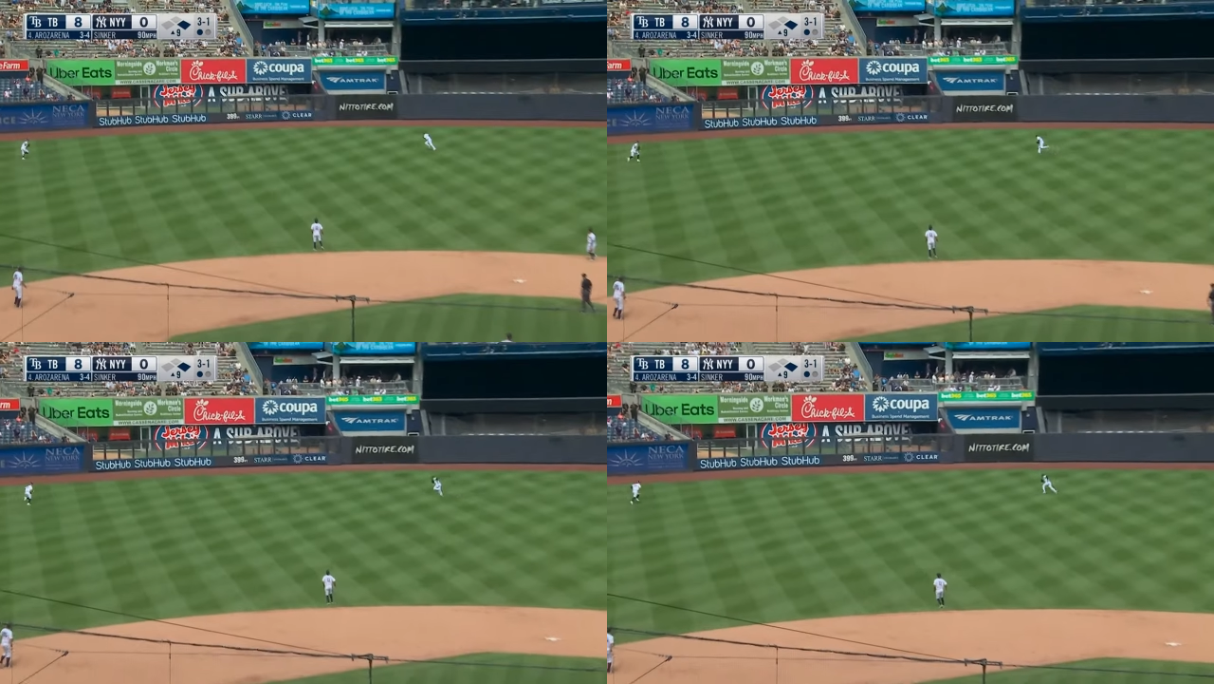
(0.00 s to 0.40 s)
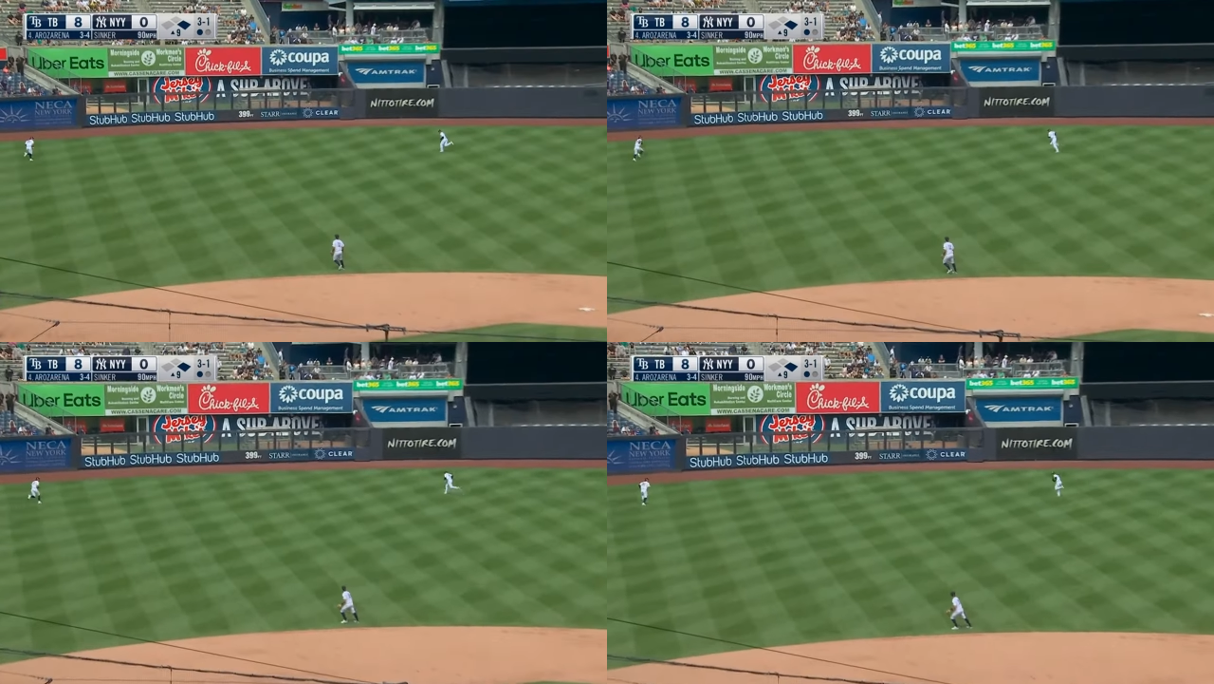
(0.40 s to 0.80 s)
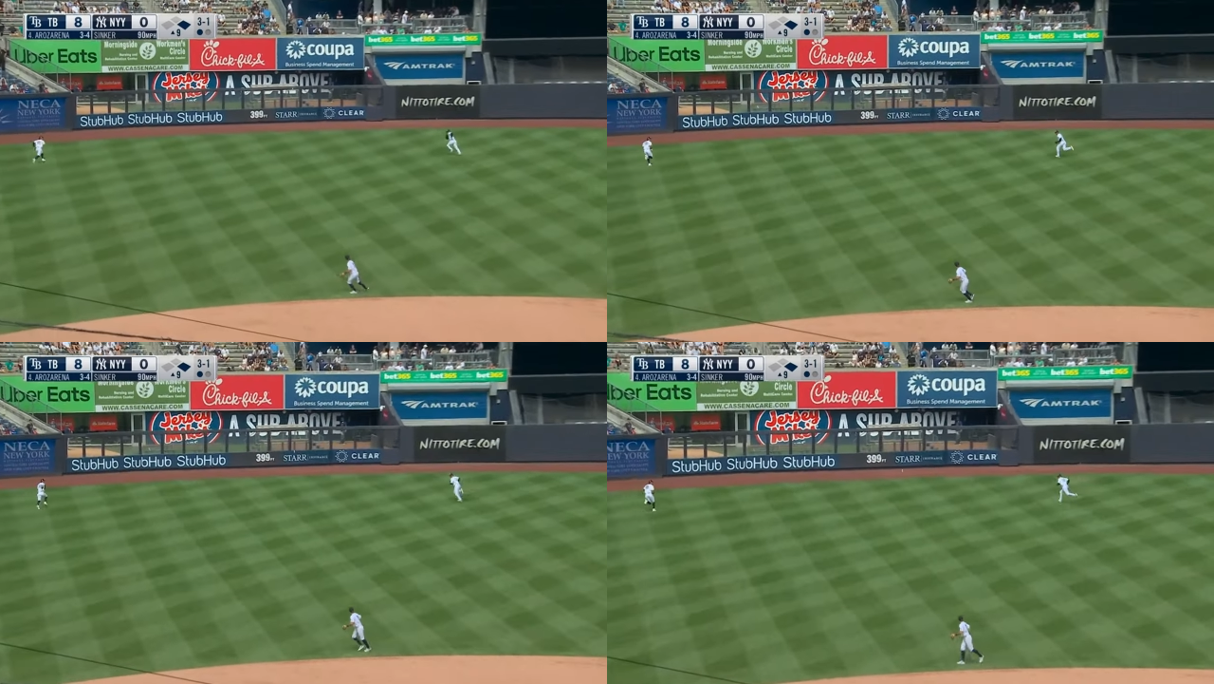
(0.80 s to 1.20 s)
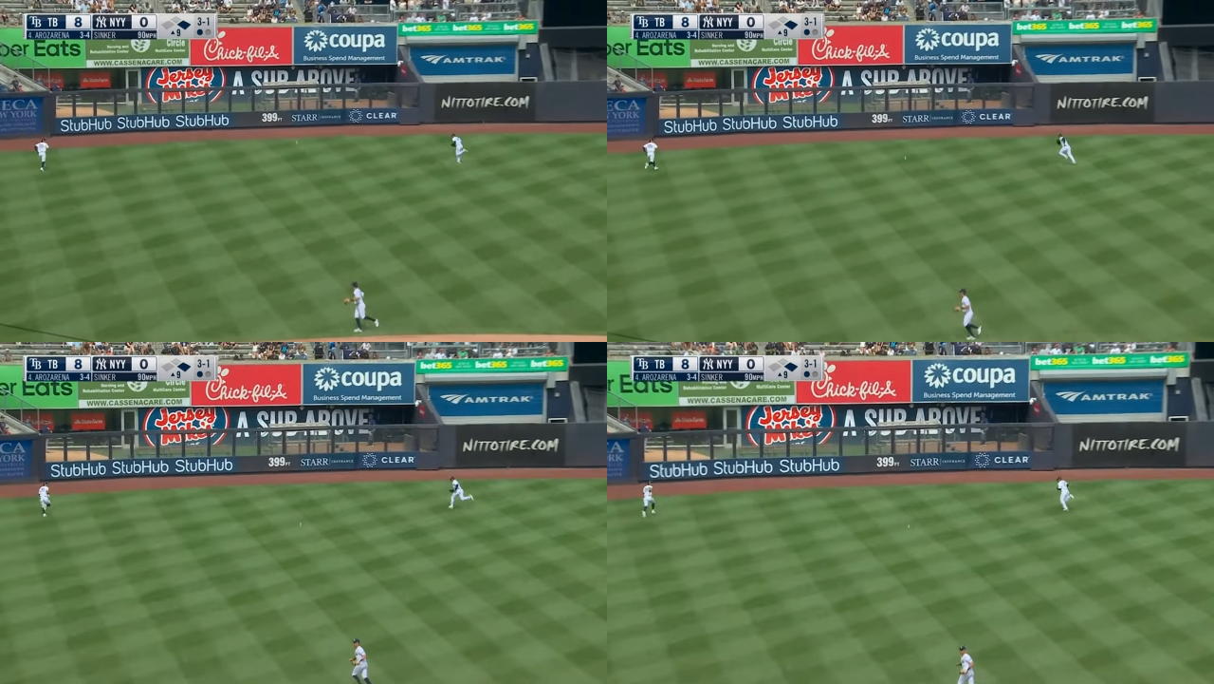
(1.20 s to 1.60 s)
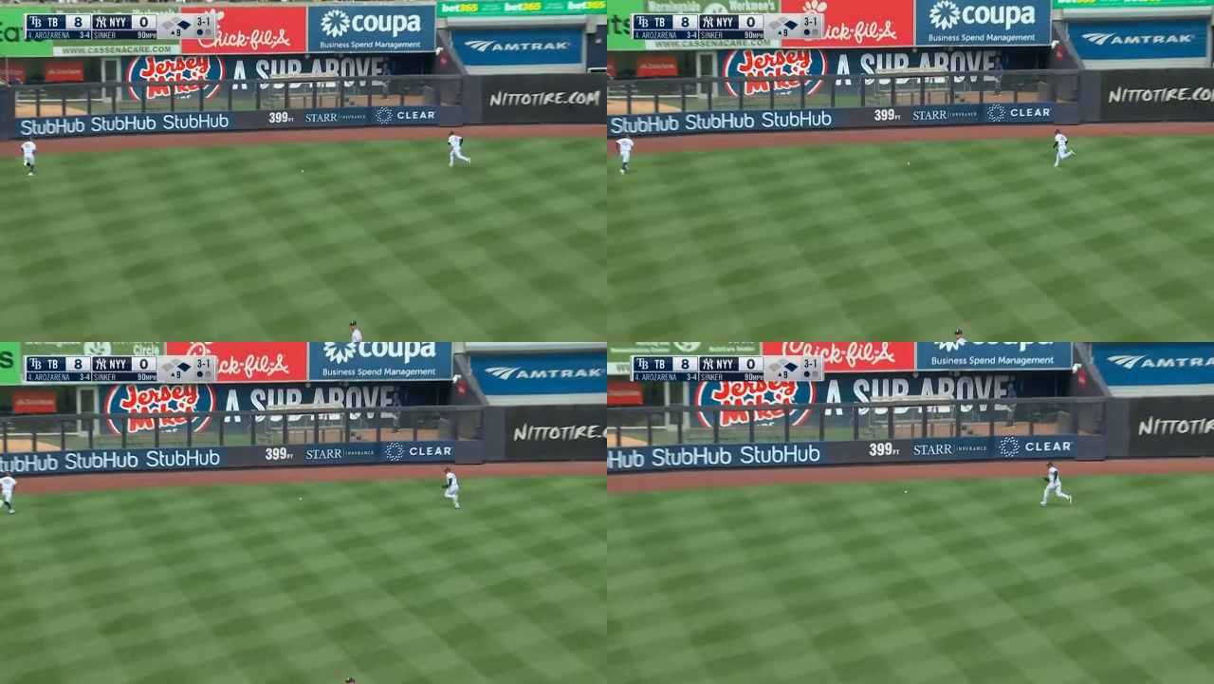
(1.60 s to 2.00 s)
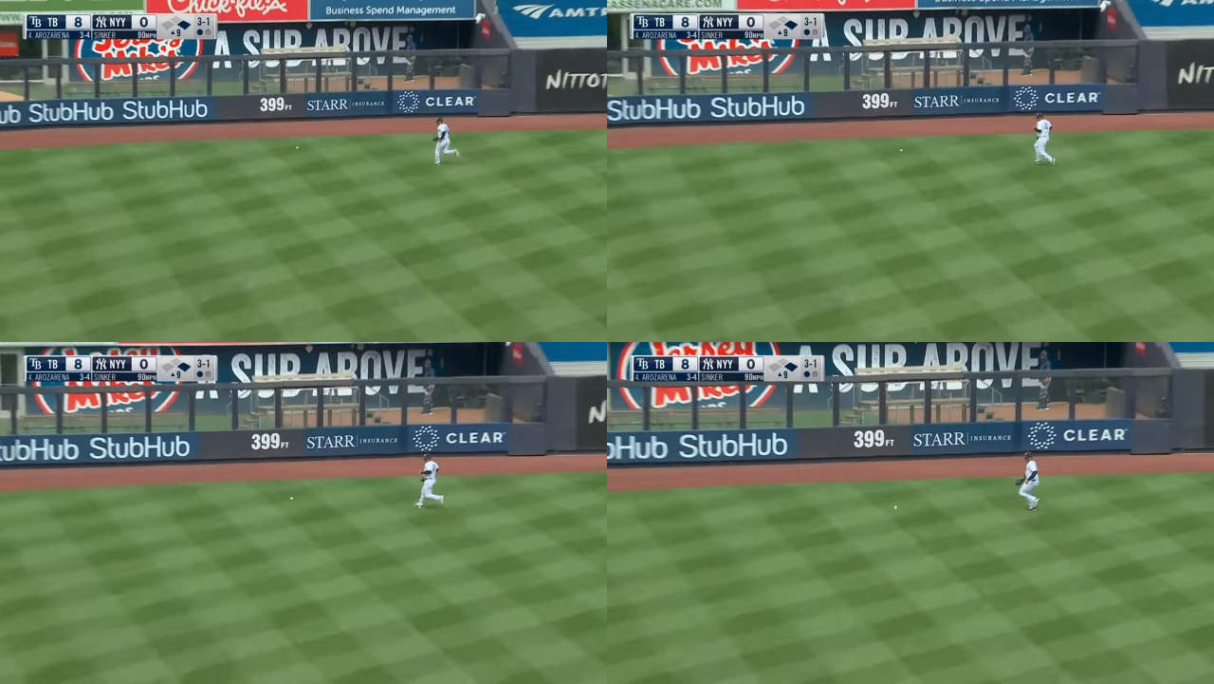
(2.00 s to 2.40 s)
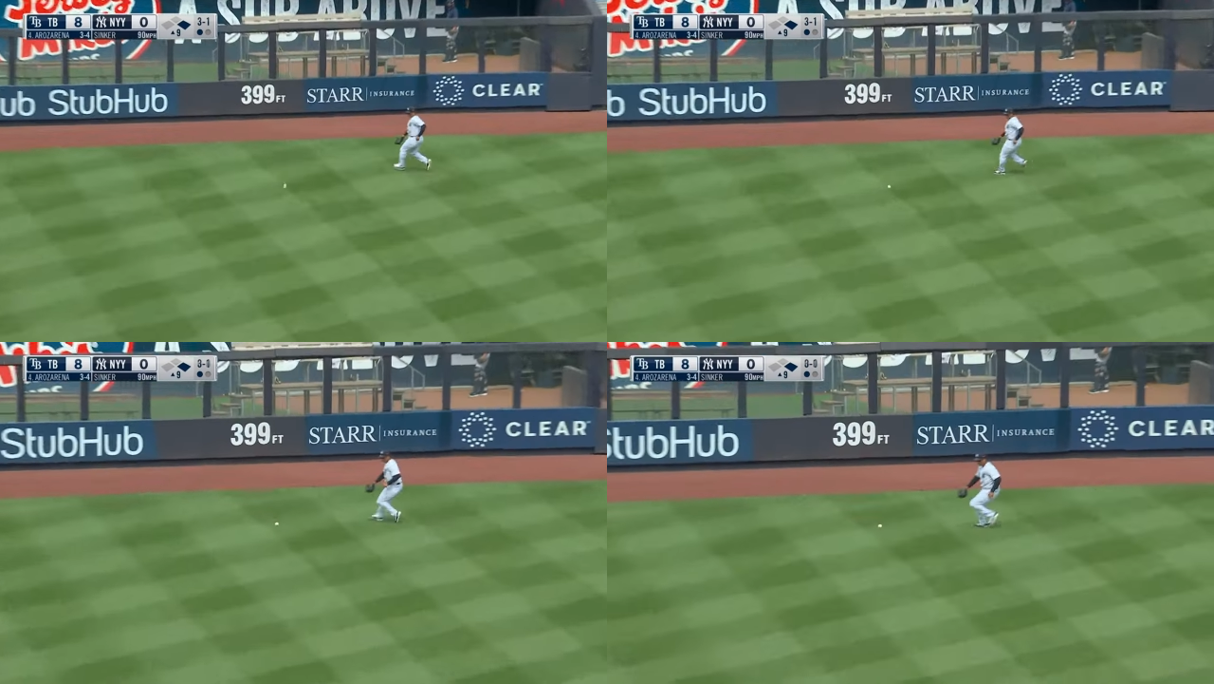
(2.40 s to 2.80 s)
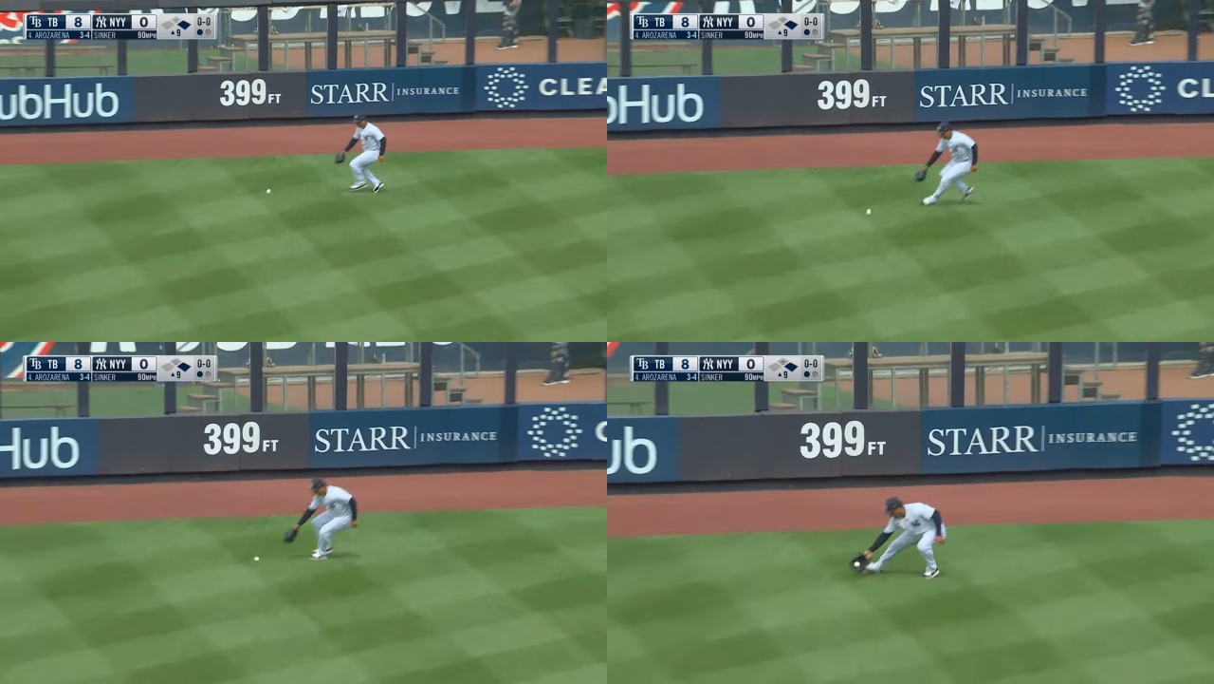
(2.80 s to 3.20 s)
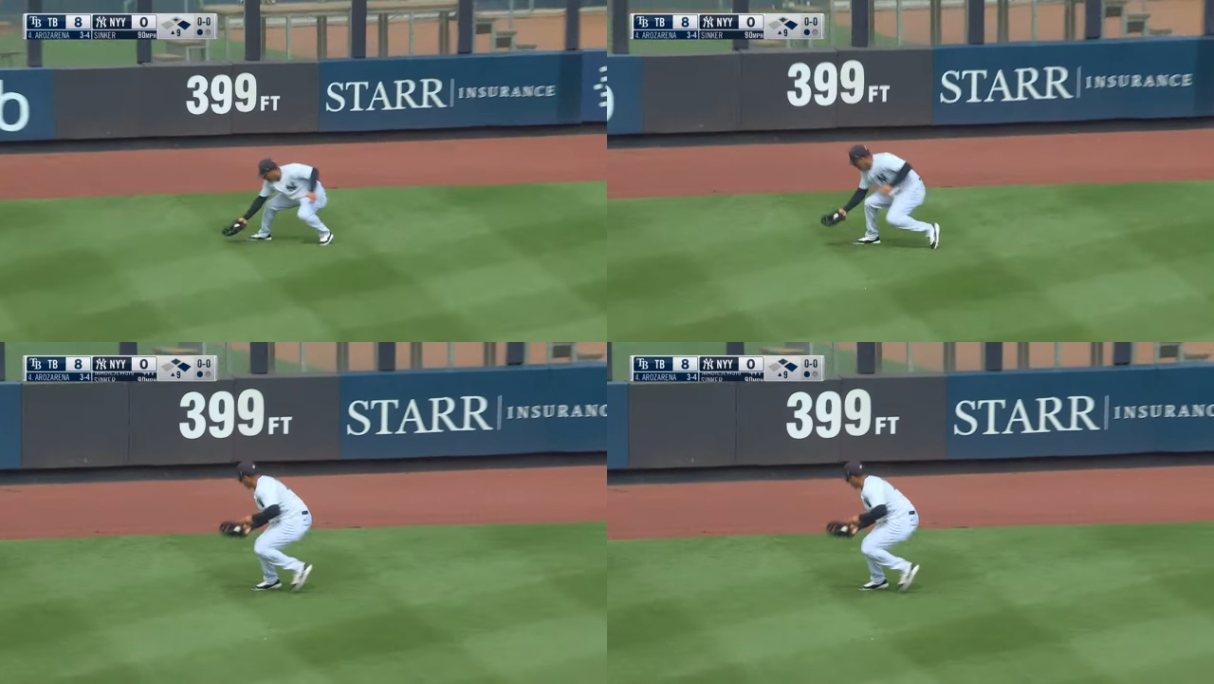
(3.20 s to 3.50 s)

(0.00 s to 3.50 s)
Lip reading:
Nobody's mouth can be seen.